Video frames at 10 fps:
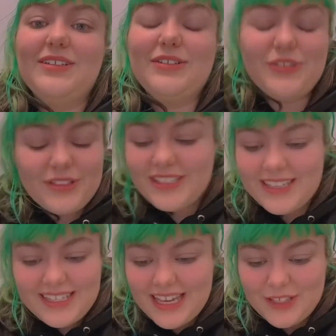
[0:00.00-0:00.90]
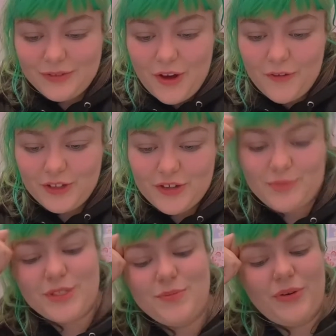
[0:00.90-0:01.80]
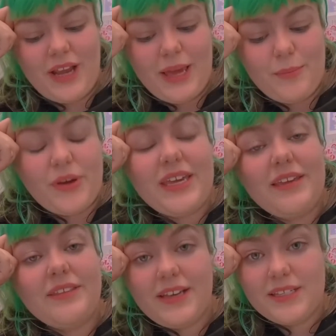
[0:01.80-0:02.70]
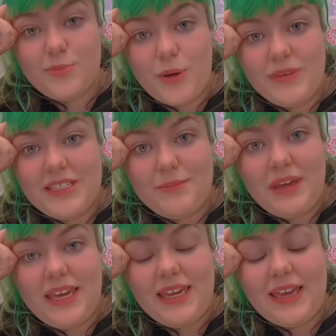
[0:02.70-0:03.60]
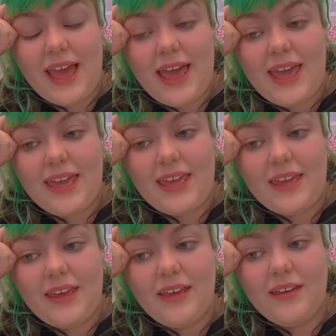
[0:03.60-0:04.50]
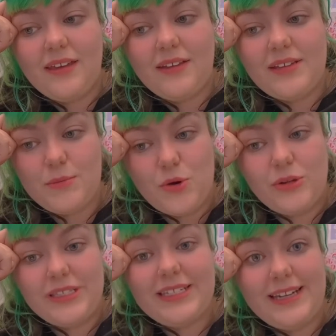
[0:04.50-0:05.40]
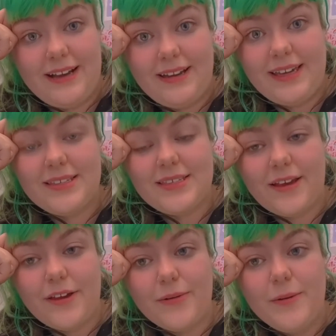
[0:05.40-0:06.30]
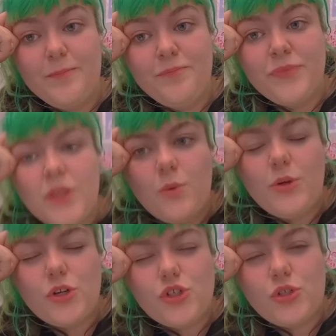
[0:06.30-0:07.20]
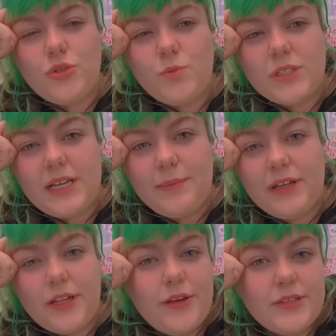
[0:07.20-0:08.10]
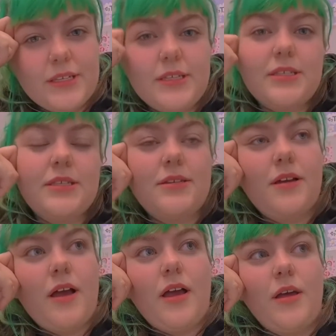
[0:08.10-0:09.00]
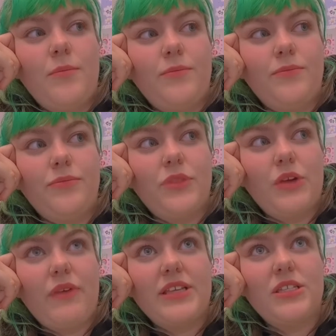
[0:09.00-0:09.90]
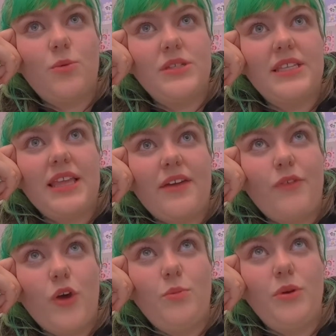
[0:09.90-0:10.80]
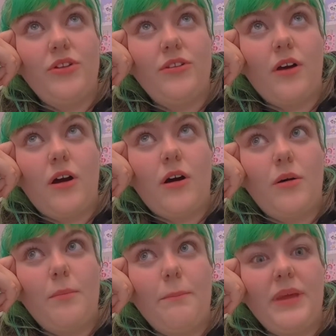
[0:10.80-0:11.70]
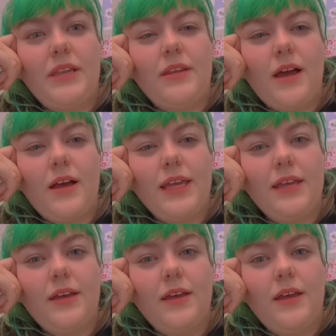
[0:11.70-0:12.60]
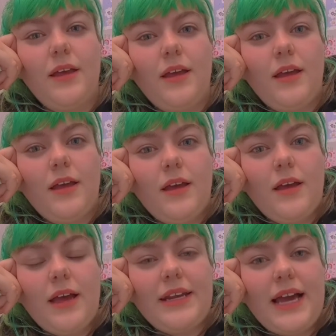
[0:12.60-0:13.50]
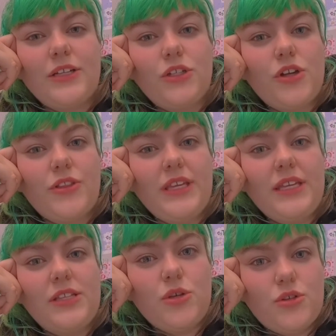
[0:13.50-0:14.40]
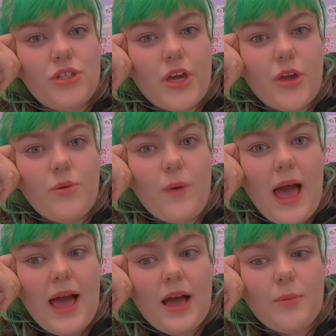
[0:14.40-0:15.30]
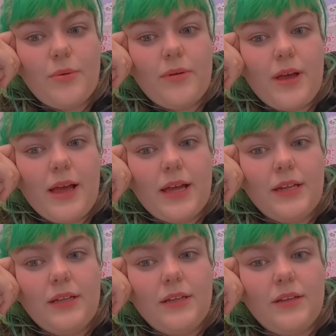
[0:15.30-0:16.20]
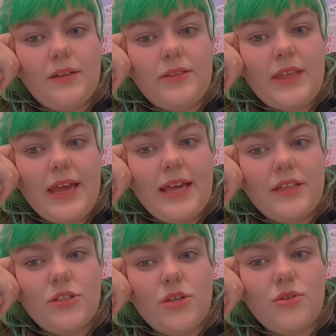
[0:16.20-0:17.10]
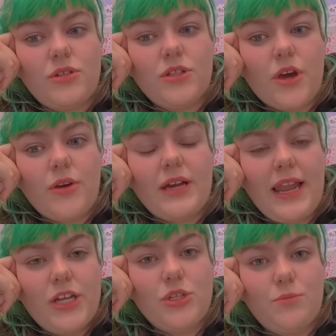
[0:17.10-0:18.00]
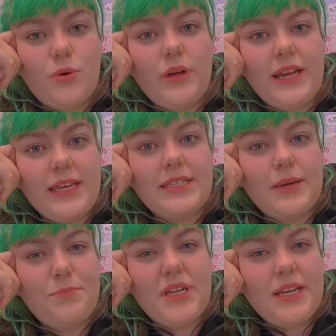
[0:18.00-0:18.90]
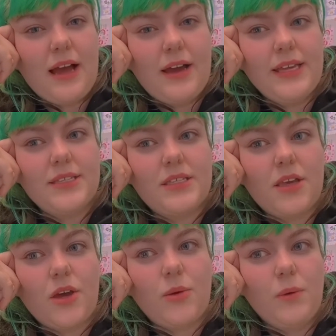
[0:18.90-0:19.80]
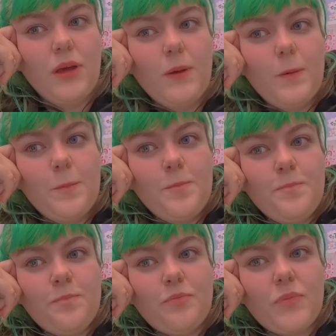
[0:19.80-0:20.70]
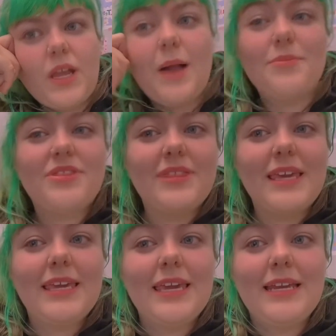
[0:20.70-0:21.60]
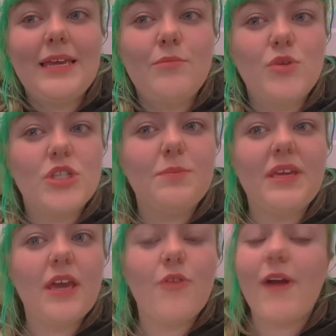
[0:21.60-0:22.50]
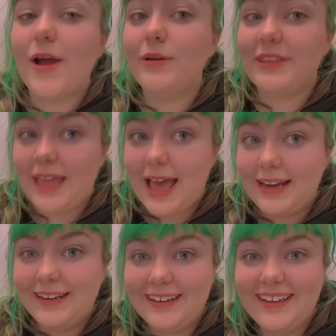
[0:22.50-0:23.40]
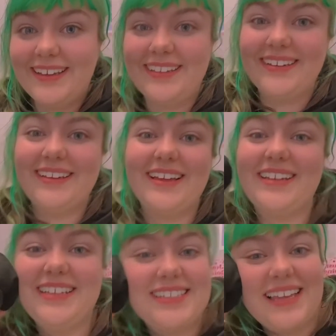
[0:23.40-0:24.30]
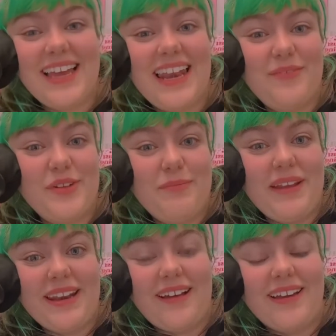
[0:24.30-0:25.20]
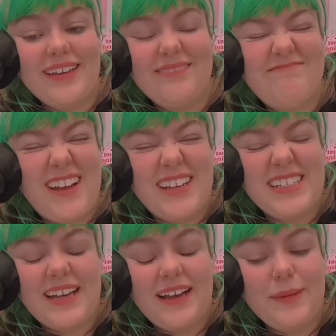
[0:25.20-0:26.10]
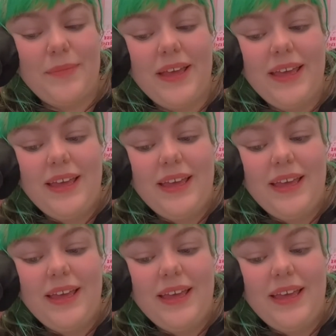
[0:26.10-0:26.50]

Unsuccessful coffee trip this morning, but Eth has promised me a Tim Hortons tonight, so we're not sure on what time it closes. The rest of the ones that they have opened are midnight, and I had a look on the Good To Go app, and their Too Good To Go collection point is at midnight, so I'm thinking it must be around then, at least like 11 midnight kind of time.